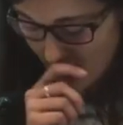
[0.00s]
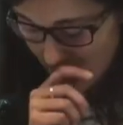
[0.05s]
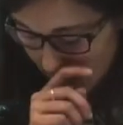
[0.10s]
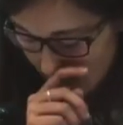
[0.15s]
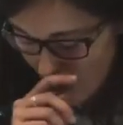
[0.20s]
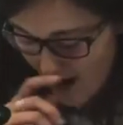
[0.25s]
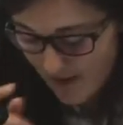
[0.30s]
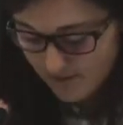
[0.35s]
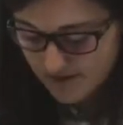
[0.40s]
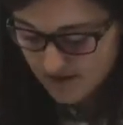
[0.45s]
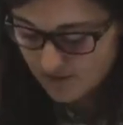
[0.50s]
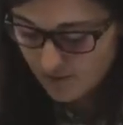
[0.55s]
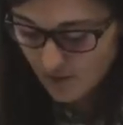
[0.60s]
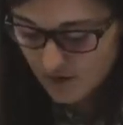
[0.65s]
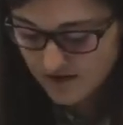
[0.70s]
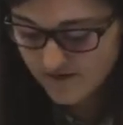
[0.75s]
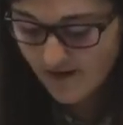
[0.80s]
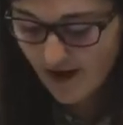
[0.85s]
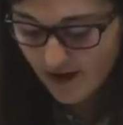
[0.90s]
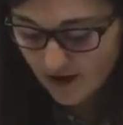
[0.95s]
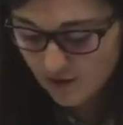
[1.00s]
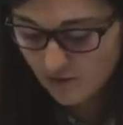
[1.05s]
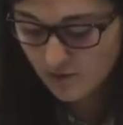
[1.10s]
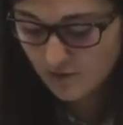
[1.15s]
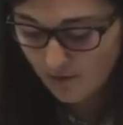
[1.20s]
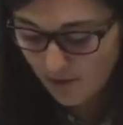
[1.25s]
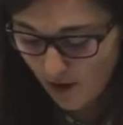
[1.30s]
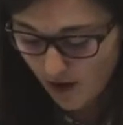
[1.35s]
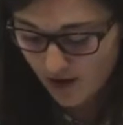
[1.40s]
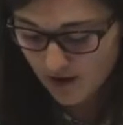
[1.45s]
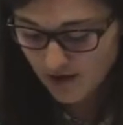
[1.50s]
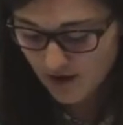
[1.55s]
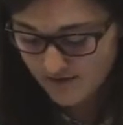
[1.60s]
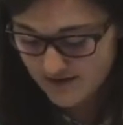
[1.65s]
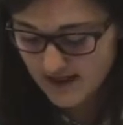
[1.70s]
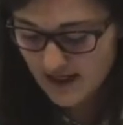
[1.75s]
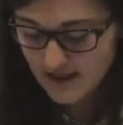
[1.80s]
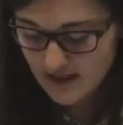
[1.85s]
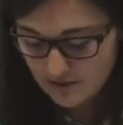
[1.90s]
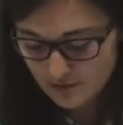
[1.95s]
Perhaps the most valuable part of
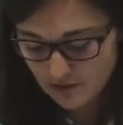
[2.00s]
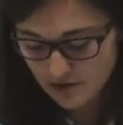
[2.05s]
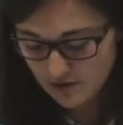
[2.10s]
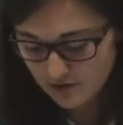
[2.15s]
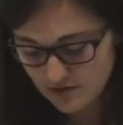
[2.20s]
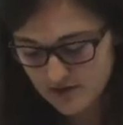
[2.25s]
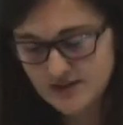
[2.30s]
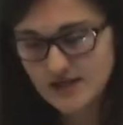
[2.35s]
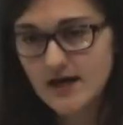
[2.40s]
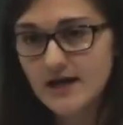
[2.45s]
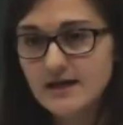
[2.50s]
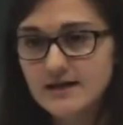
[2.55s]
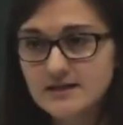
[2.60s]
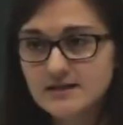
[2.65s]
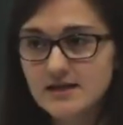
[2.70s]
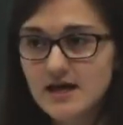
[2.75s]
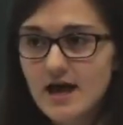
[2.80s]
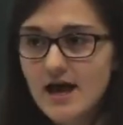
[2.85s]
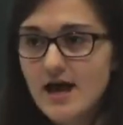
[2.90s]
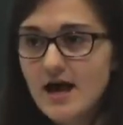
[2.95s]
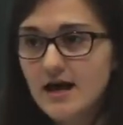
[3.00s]
studying political science